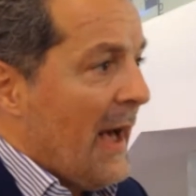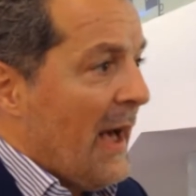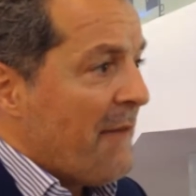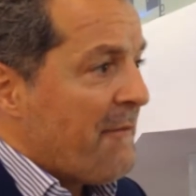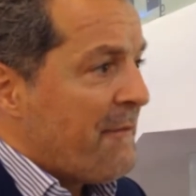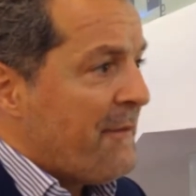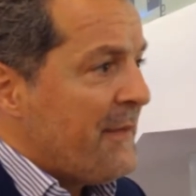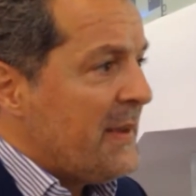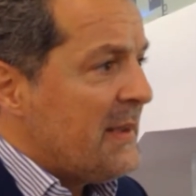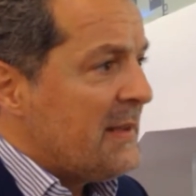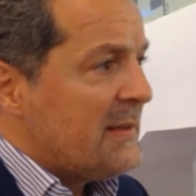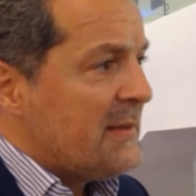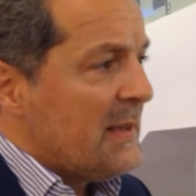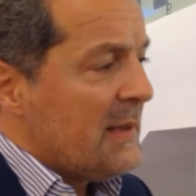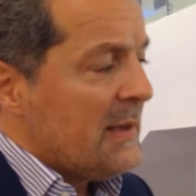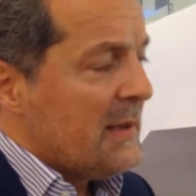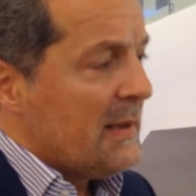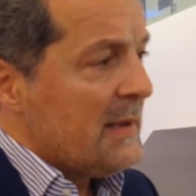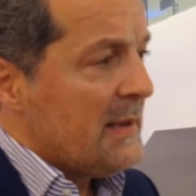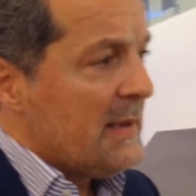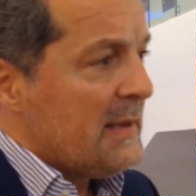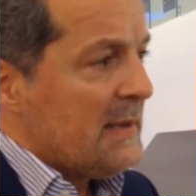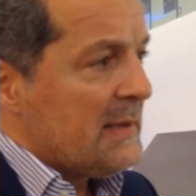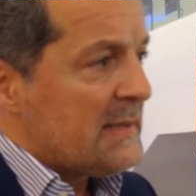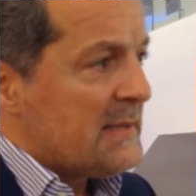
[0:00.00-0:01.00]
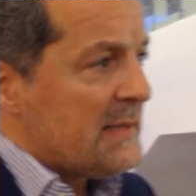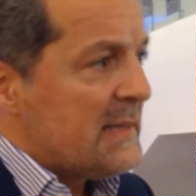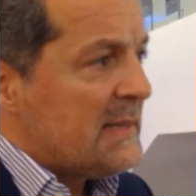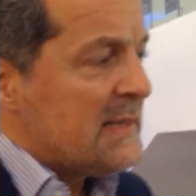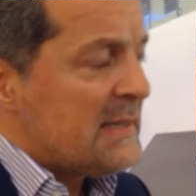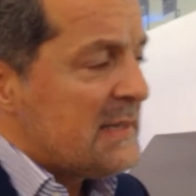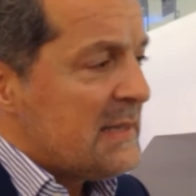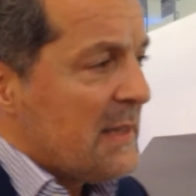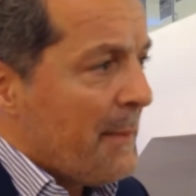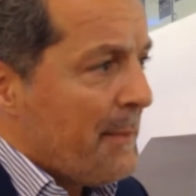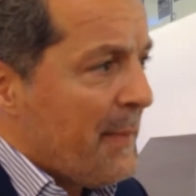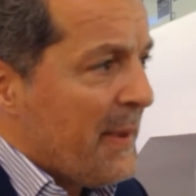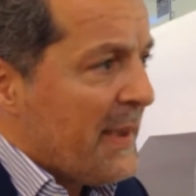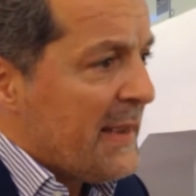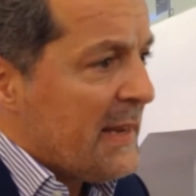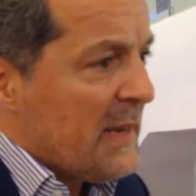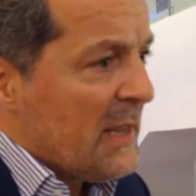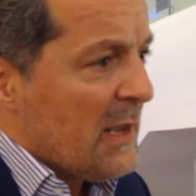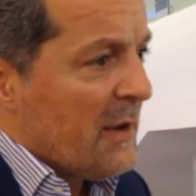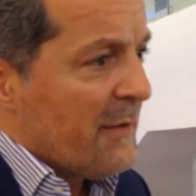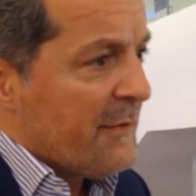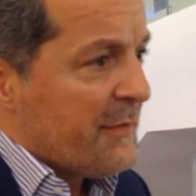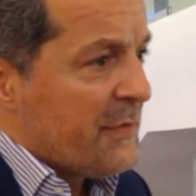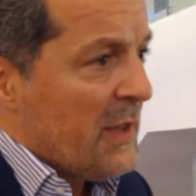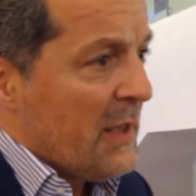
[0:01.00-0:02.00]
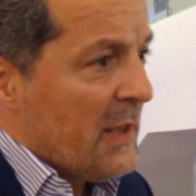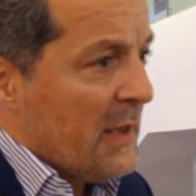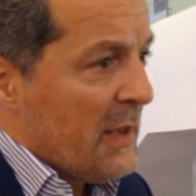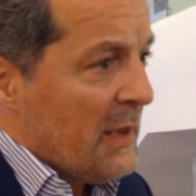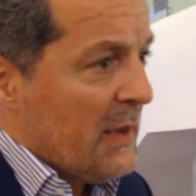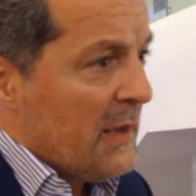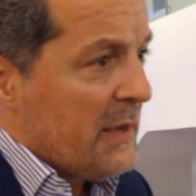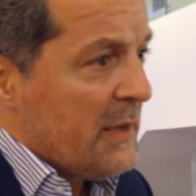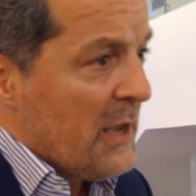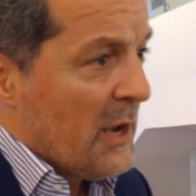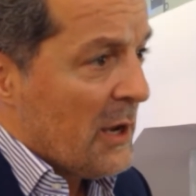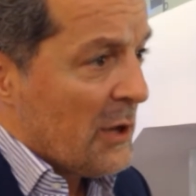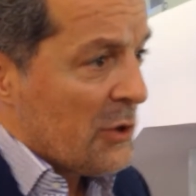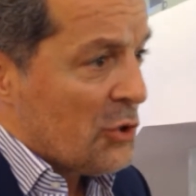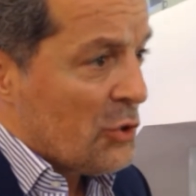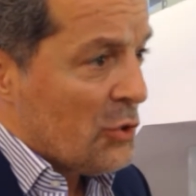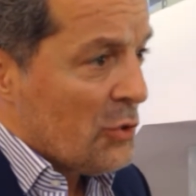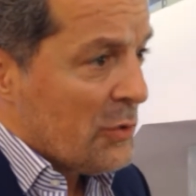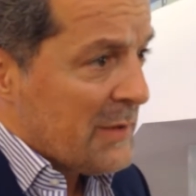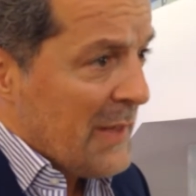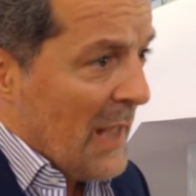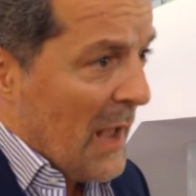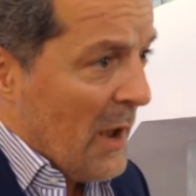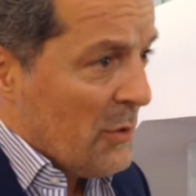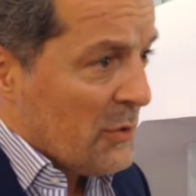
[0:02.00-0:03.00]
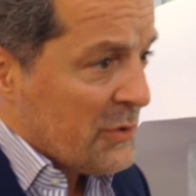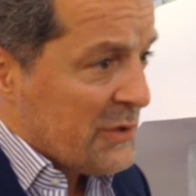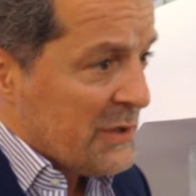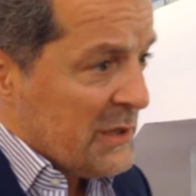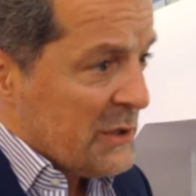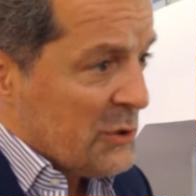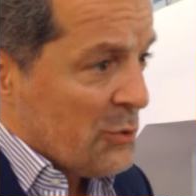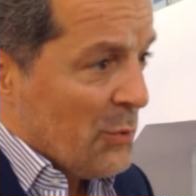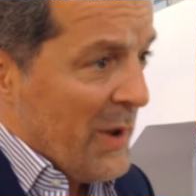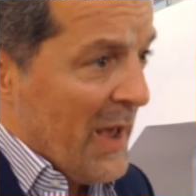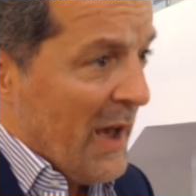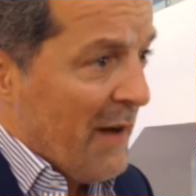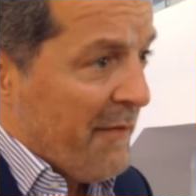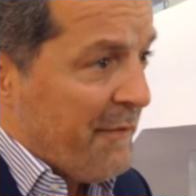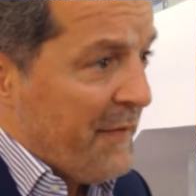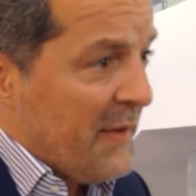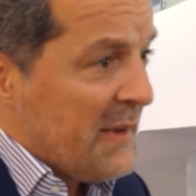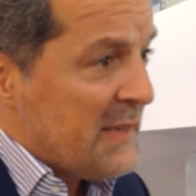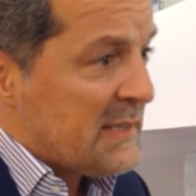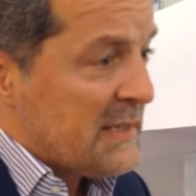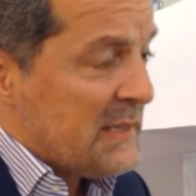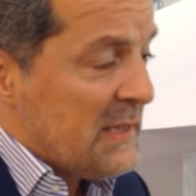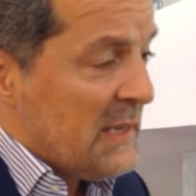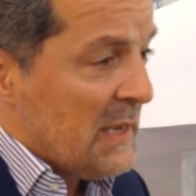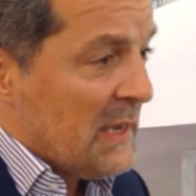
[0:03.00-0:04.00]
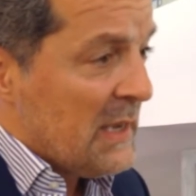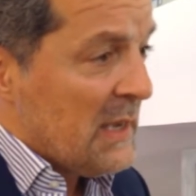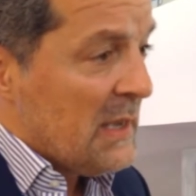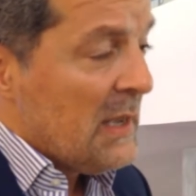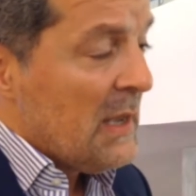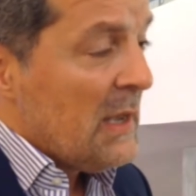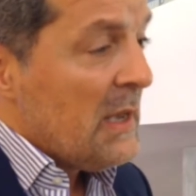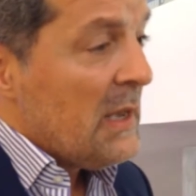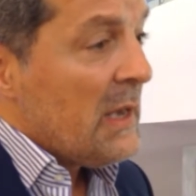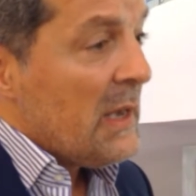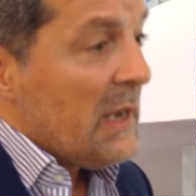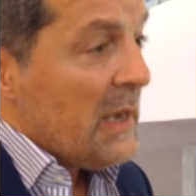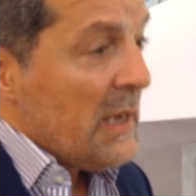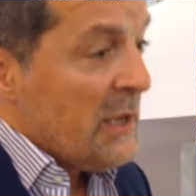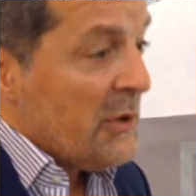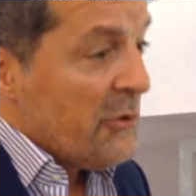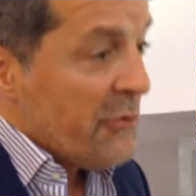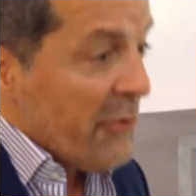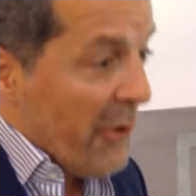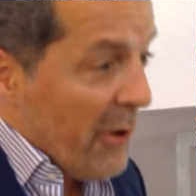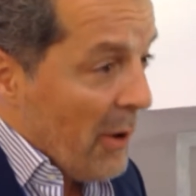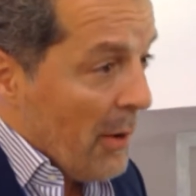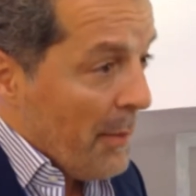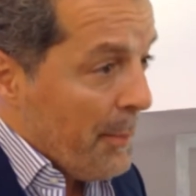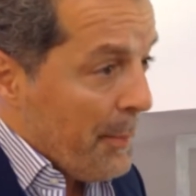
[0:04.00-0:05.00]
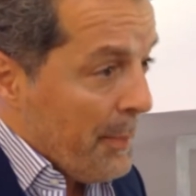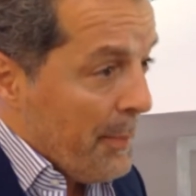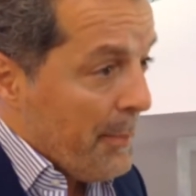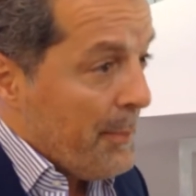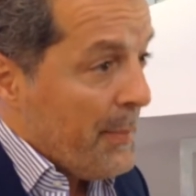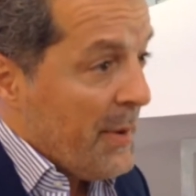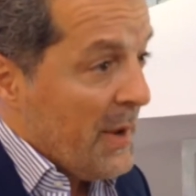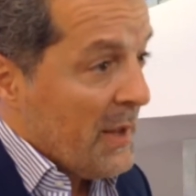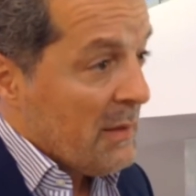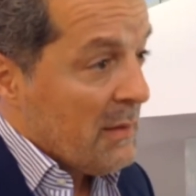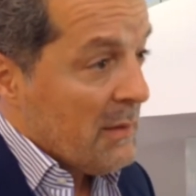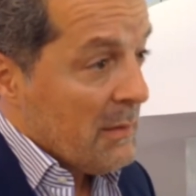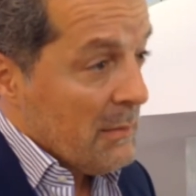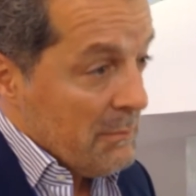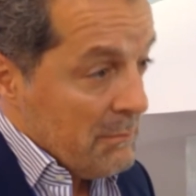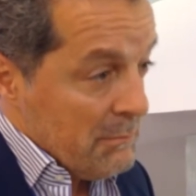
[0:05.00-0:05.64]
I think since the beginning of the year 2000, we are facing in Europe, but